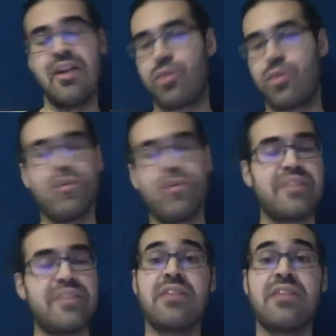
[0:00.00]
or code
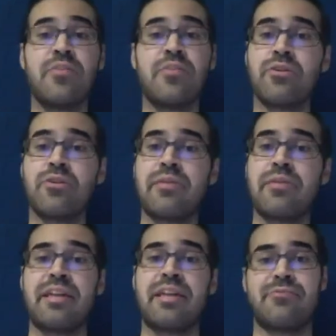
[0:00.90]
bases in other programming
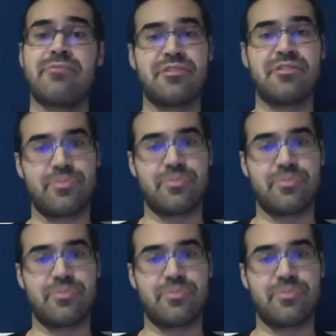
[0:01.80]
languages